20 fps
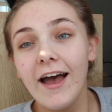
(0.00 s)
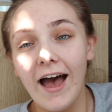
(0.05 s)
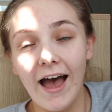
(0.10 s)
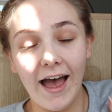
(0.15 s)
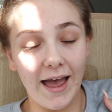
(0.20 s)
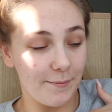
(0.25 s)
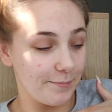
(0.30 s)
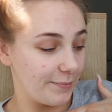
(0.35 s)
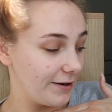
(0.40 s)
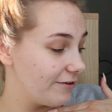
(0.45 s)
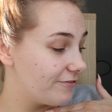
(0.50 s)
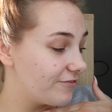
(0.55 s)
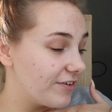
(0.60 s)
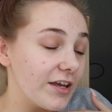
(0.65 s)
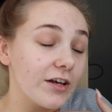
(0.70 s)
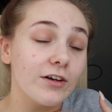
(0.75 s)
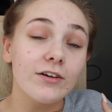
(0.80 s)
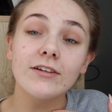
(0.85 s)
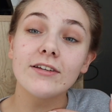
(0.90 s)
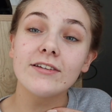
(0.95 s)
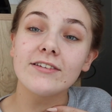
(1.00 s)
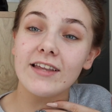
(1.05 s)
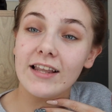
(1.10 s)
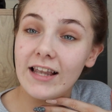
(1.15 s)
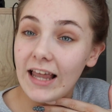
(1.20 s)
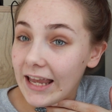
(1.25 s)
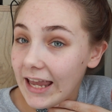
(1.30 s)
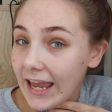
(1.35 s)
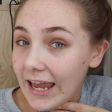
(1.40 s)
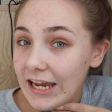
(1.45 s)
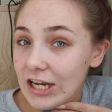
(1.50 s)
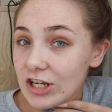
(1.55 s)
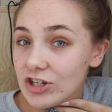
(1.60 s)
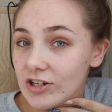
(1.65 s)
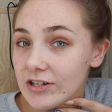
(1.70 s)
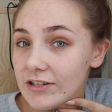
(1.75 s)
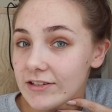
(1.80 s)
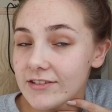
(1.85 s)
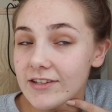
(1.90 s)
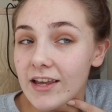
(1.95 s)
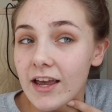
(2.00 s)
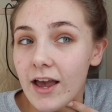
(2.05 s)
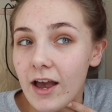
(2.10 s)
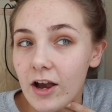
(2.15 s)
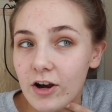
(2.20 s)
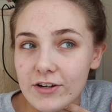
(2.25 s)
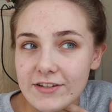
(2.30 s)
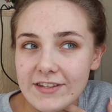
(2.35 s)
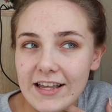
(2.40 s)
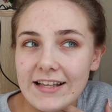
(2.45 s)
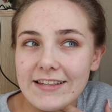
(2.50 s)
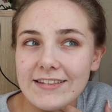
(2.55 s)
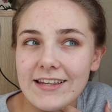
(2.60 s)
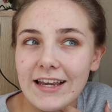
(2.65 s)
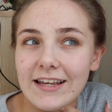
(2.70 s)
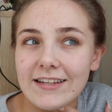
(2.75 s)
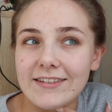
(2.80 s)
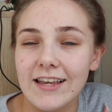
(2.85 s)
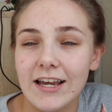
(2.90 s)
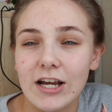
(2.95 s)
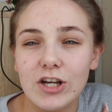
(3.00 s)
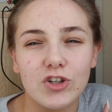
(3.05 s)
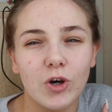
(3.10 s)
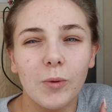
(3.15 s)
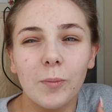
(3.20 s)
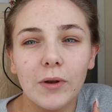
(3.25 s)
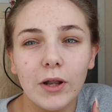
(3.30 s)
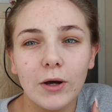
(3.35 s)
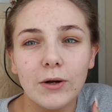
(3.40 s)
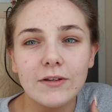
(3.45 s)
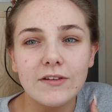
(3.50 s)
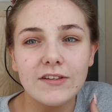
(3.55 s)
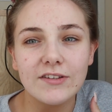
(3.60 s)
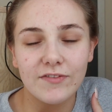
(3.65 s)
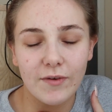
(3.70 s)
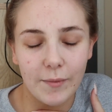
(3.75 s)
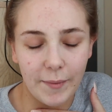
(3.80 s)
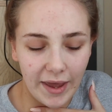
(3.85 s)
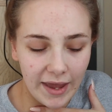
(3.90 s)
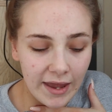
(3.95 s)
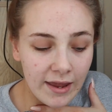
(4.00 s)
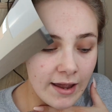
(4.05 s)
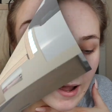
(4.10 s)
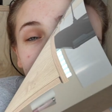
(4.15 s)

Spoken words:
but it feels like ages because that's like 6 uploads for me.